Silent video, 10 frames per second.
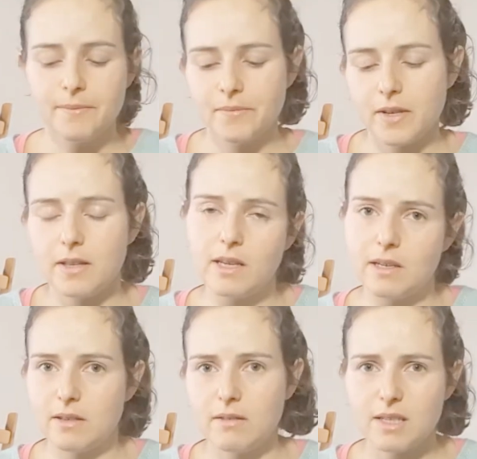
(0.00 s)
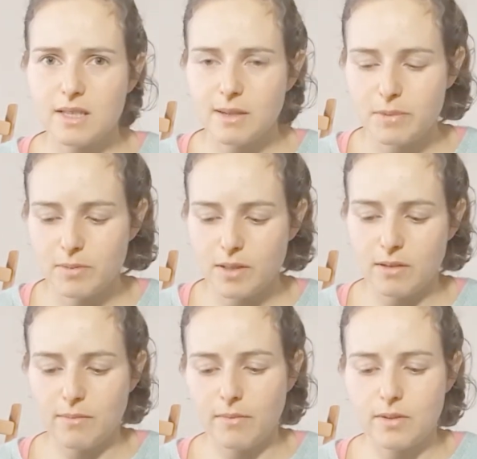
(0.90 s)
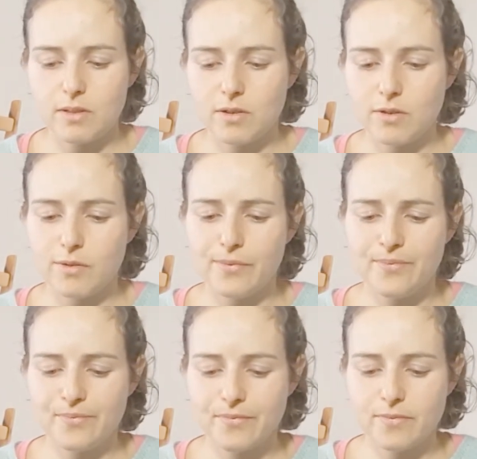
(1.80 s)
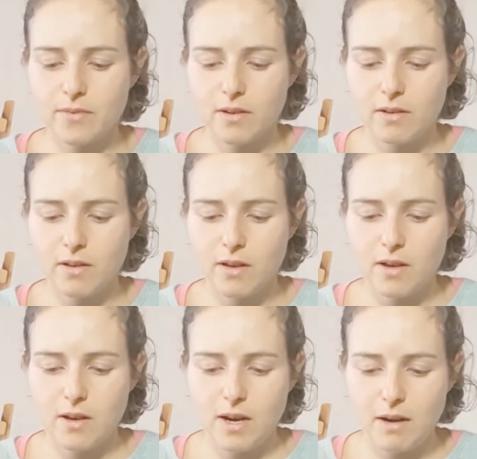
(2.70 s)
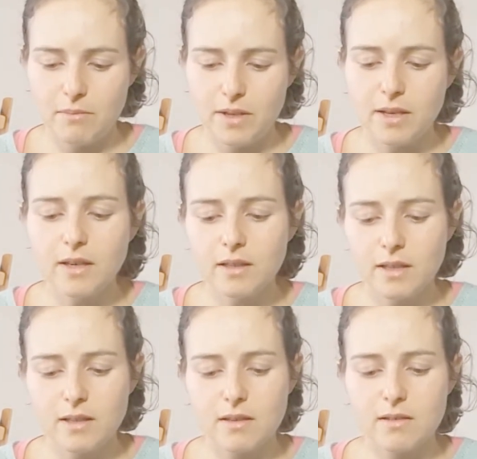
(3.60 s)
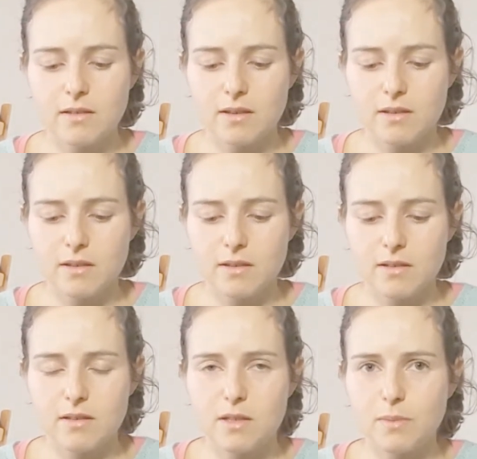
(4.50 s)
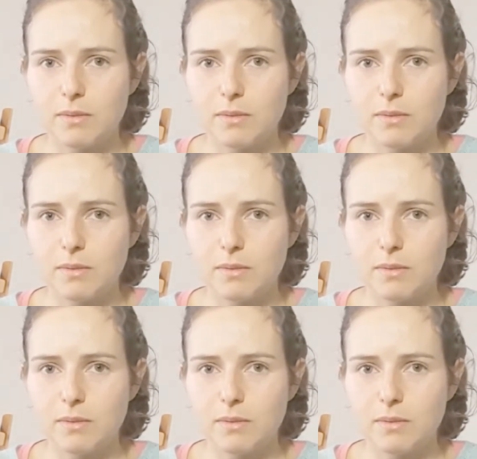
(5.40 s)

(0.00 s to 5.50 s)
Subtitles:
and then he sleeps with him. So I'm thinking that there's probably